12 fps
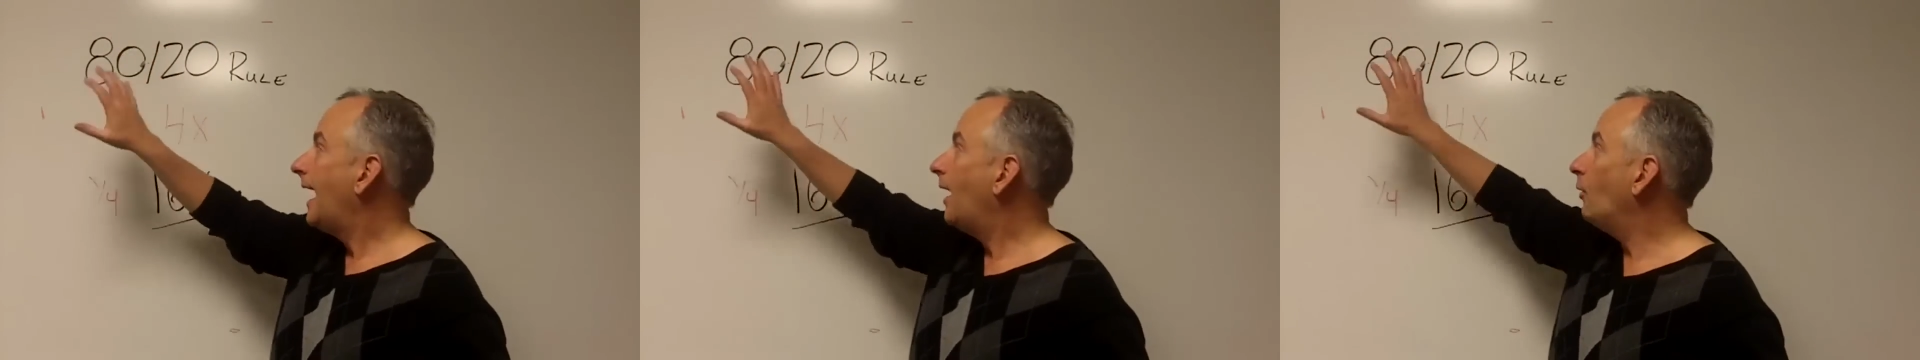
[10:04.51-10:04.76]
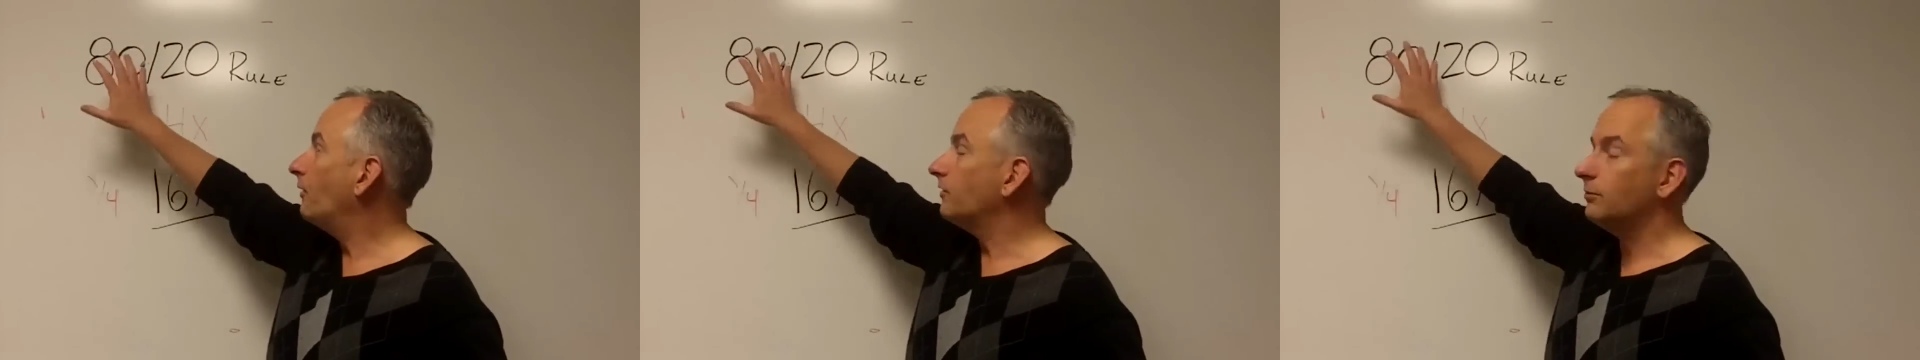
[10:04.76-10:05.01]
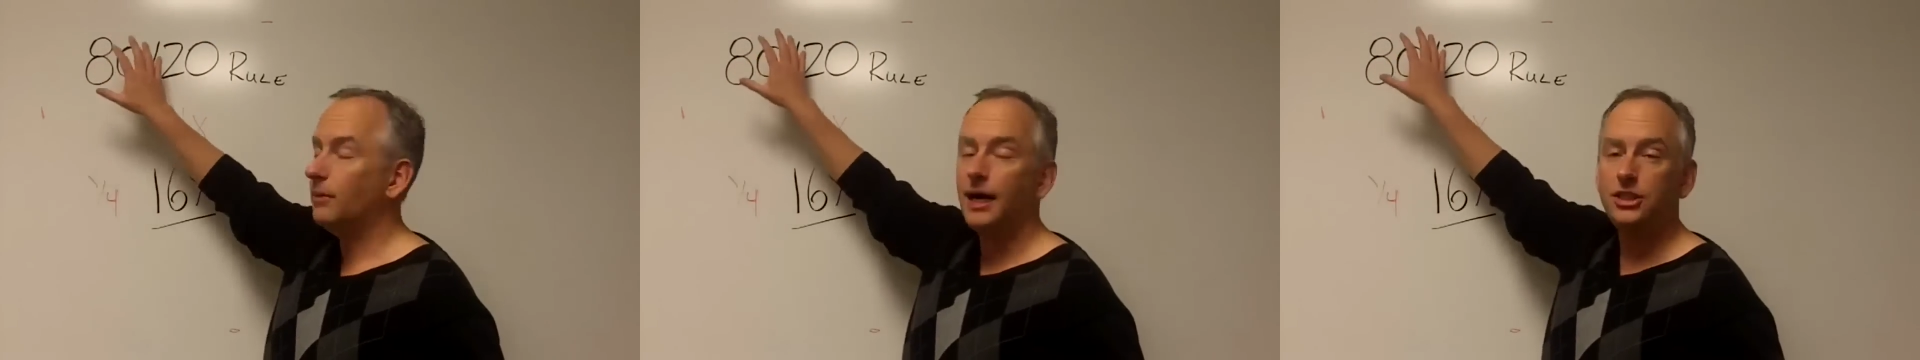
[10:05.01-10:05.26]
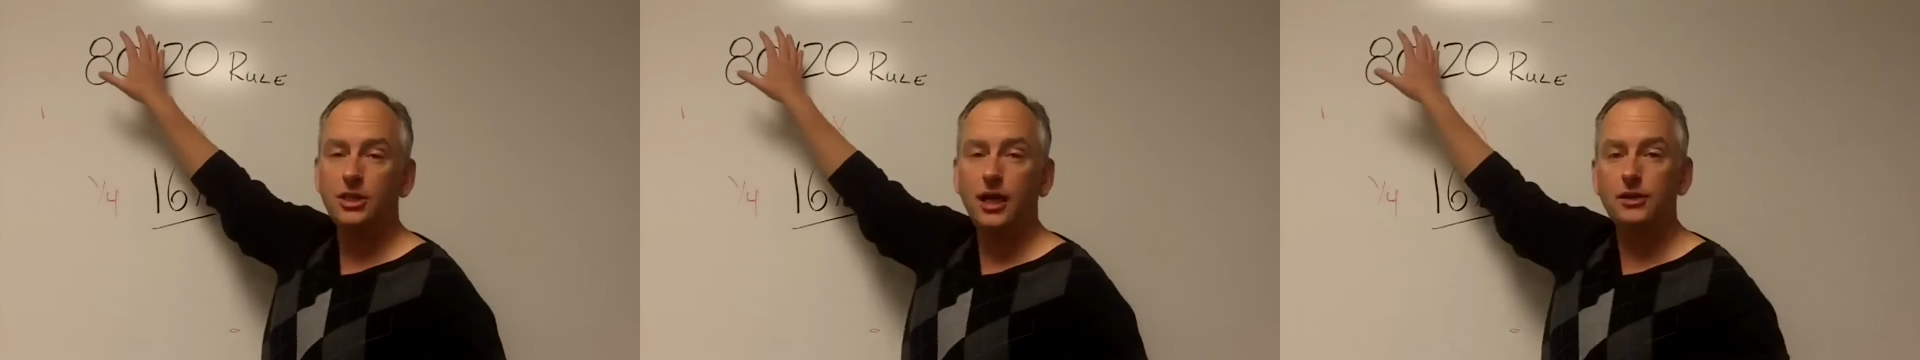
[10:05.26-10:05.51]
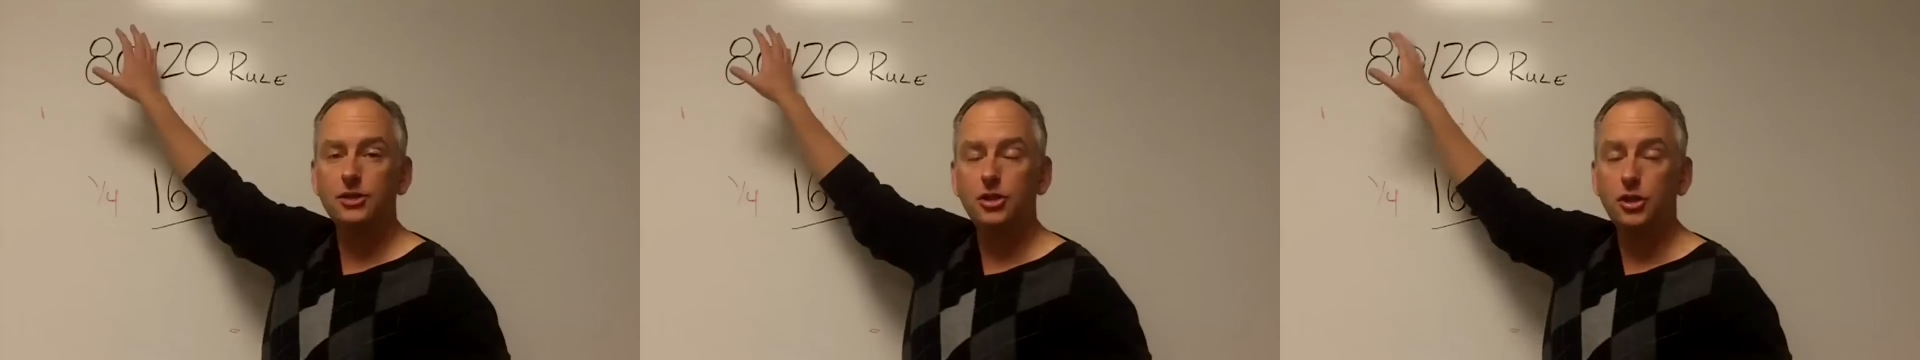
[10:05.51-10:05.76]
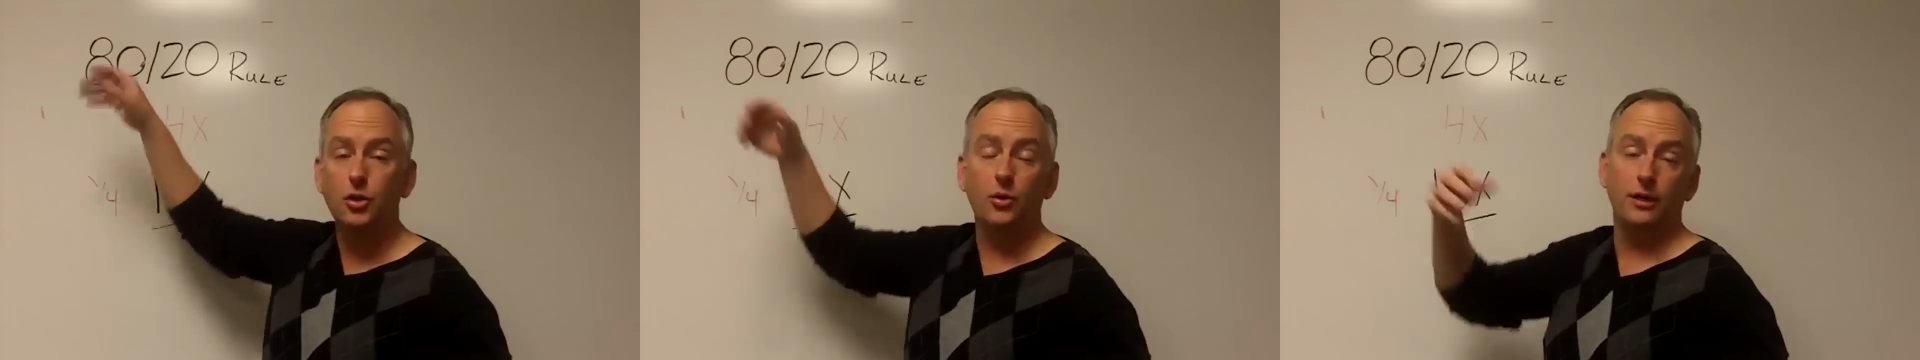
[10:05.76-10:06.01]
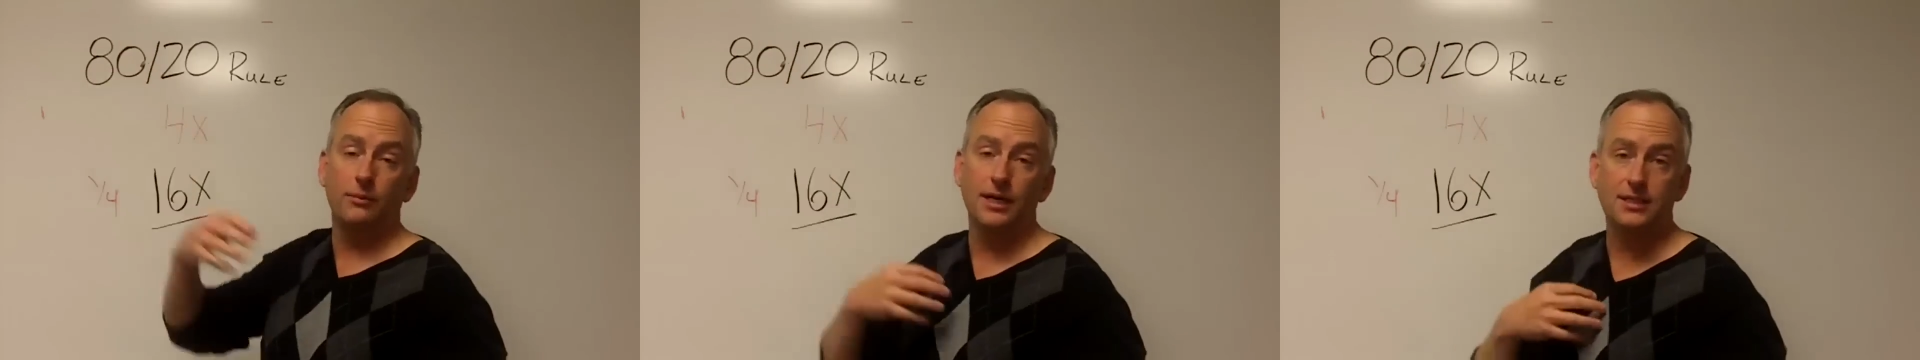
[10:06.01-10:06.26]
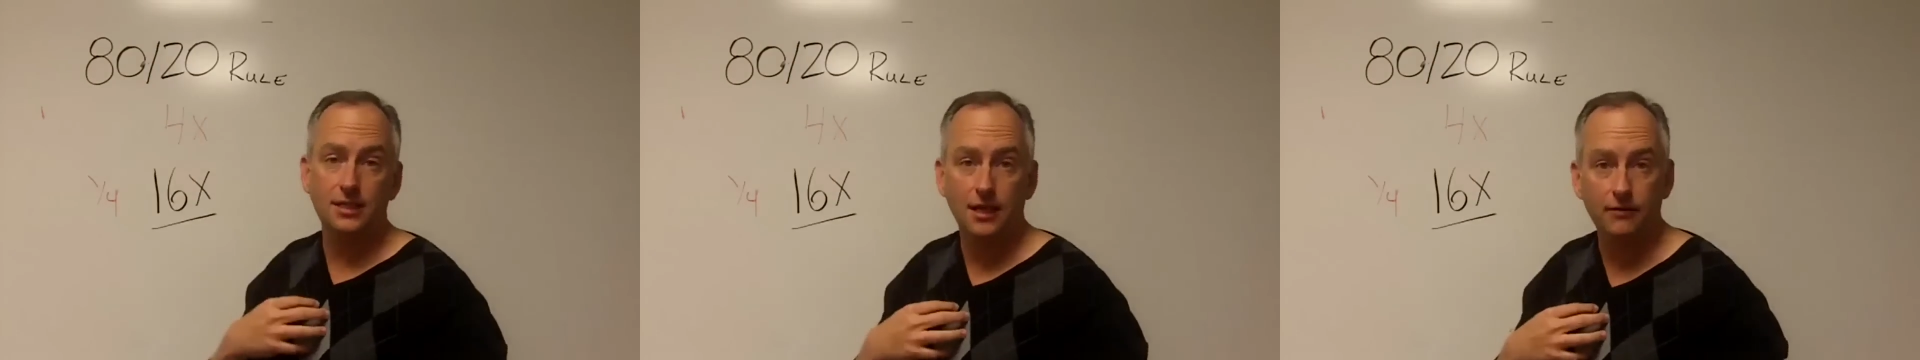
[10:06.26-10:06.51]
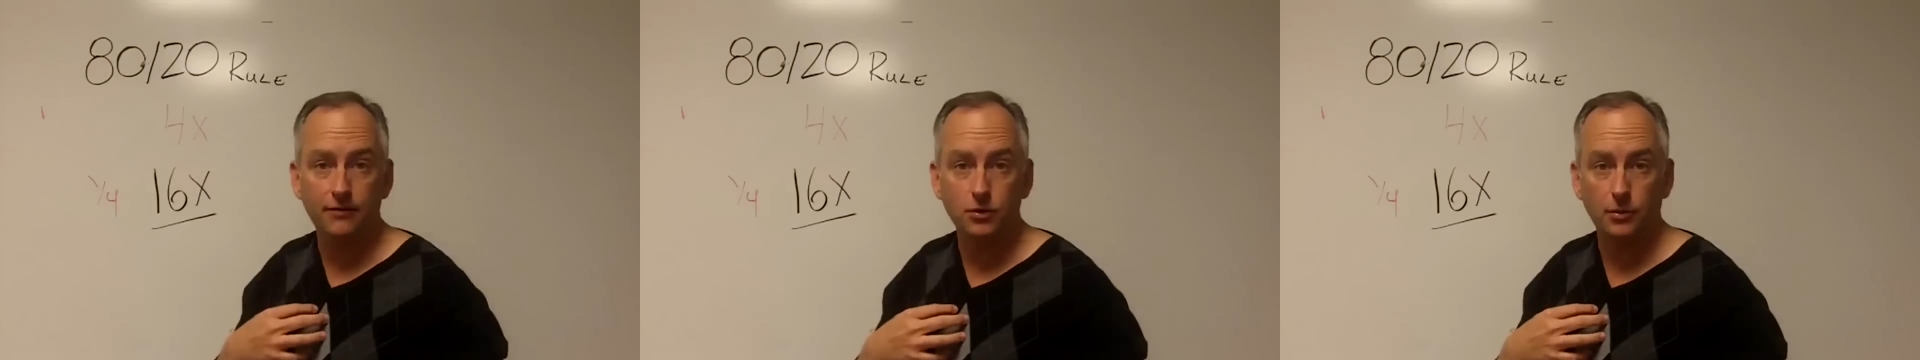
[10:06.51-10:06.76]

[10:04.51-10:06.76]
However, my challenge to you and to myself